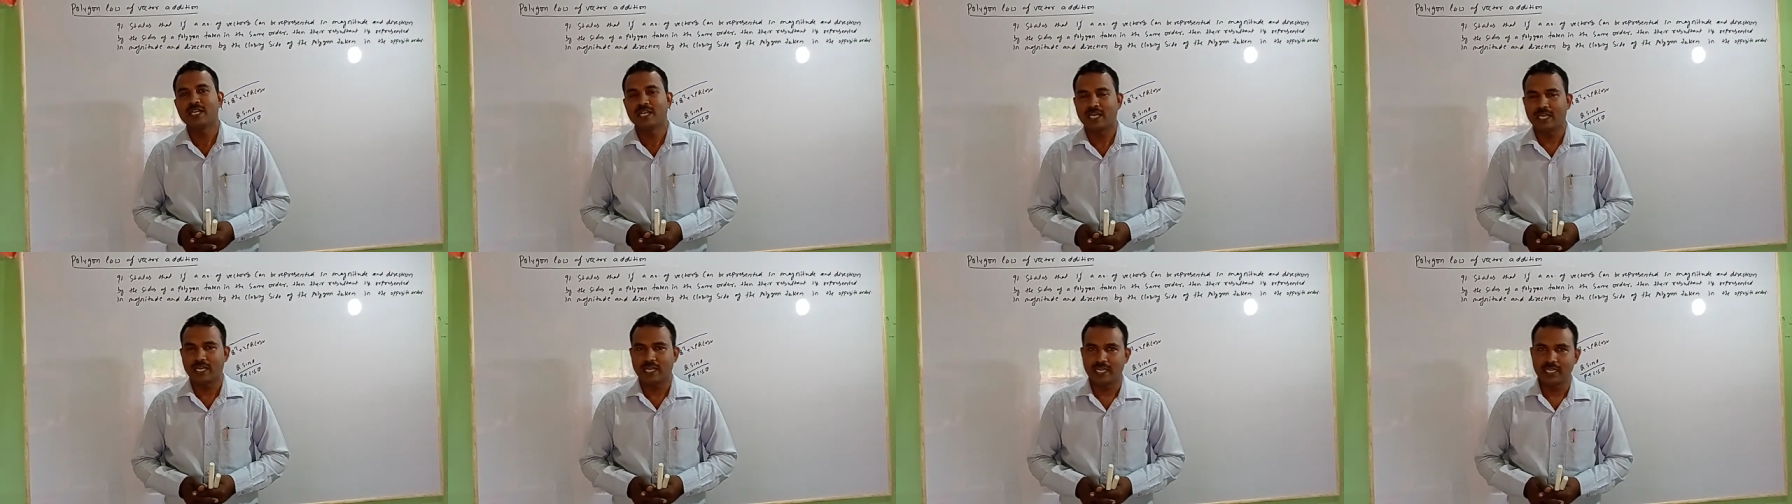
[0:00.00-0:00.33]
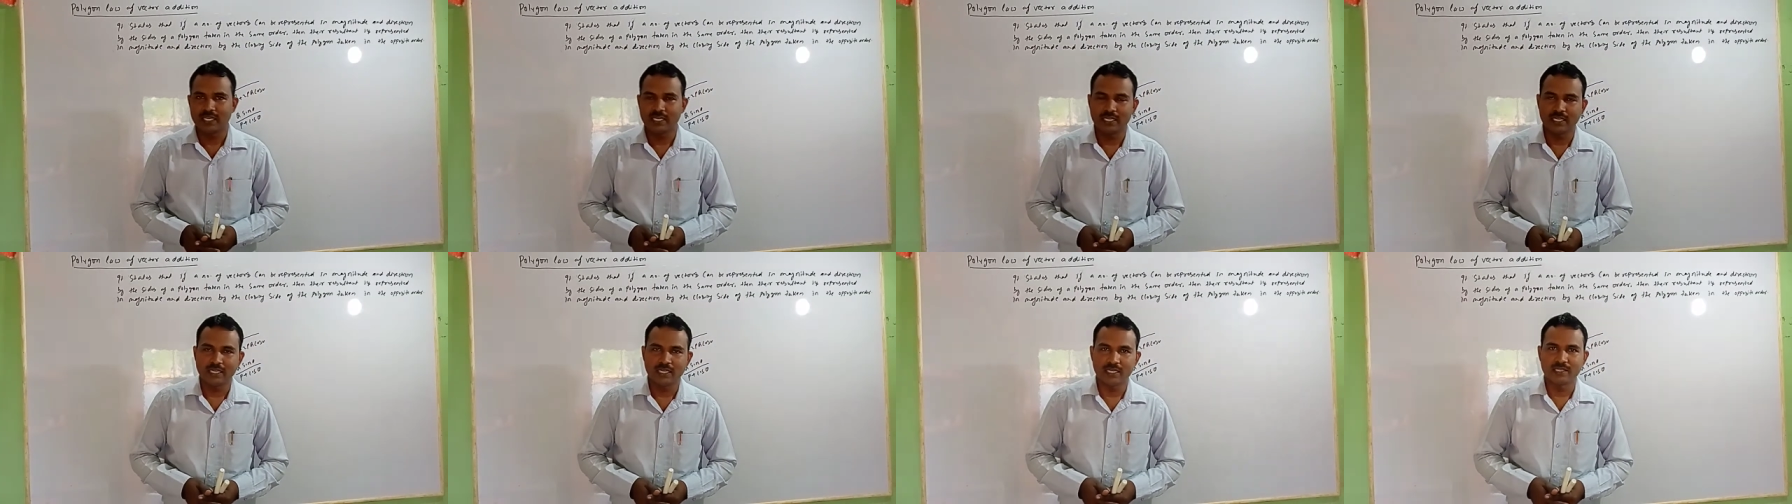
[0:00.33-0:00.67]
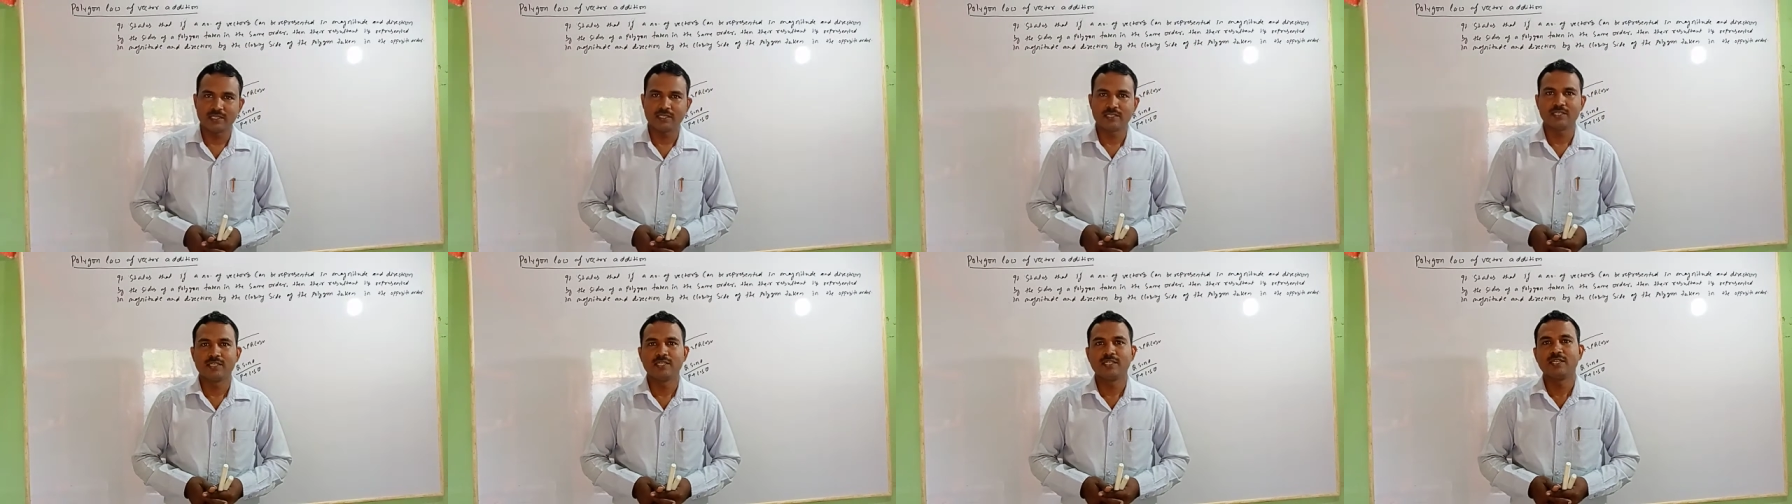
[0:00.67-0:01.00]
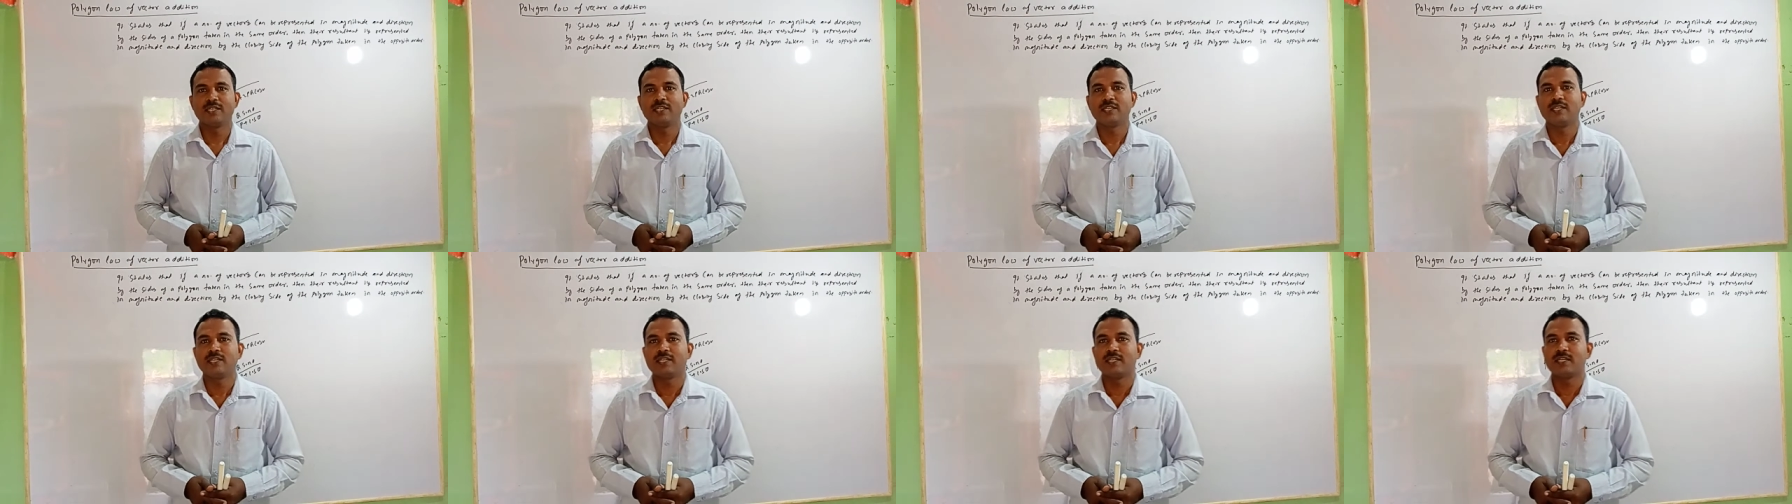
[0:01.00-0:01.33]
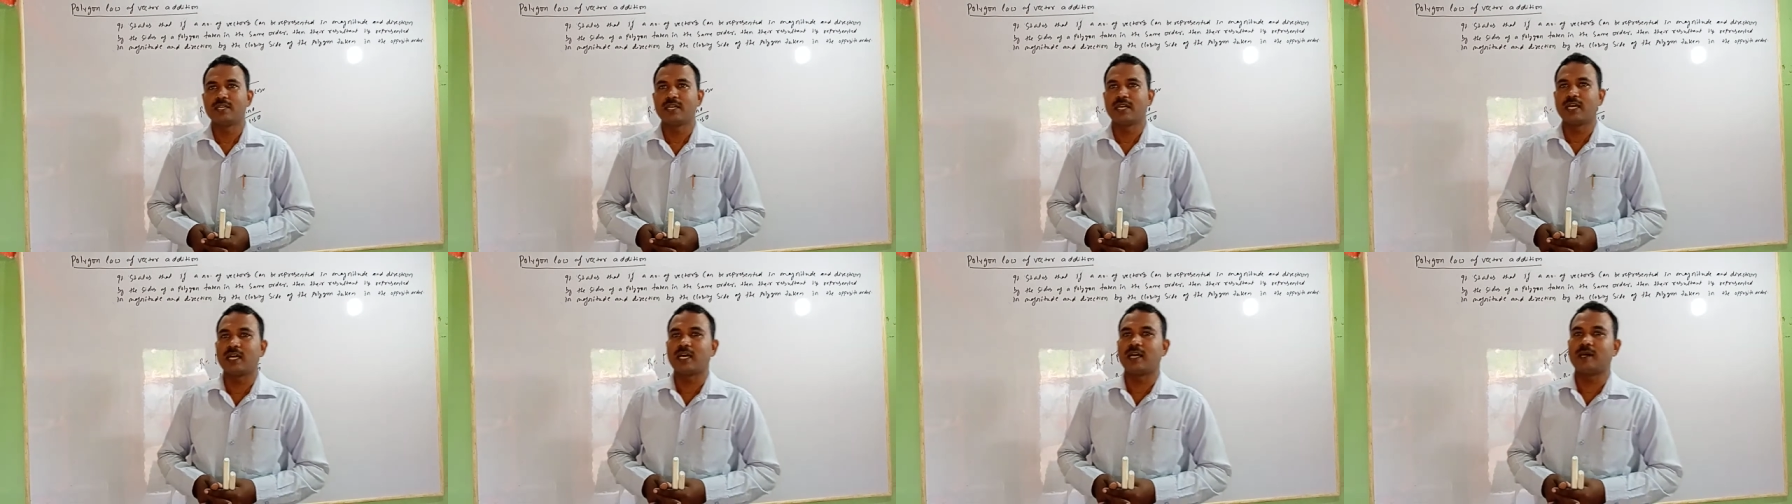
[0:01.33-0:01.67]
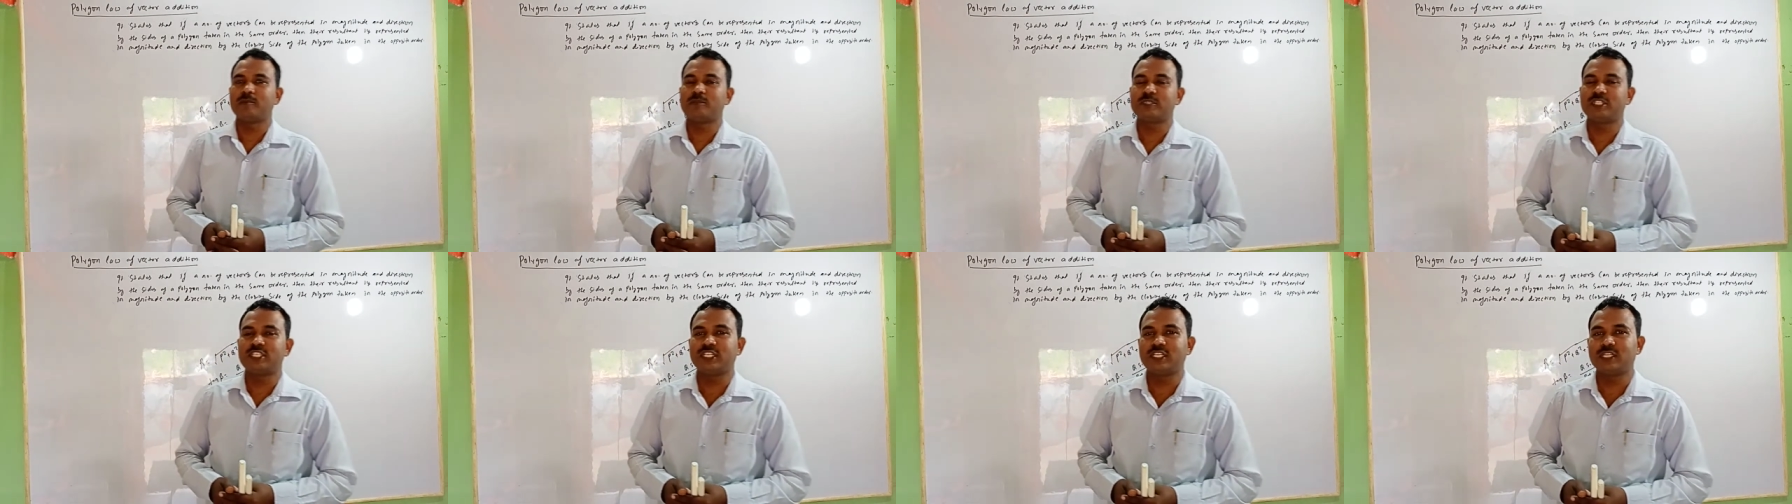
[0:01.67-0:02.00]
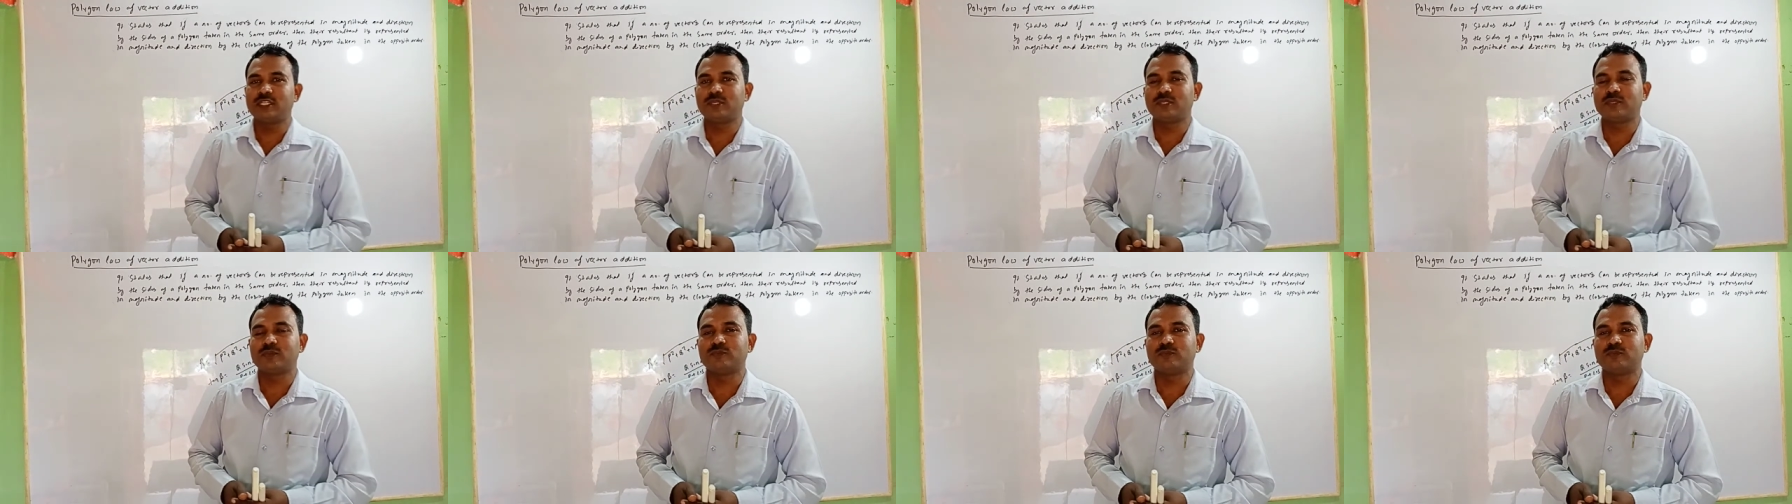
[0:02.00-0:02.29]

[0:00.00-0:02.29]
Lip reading: and after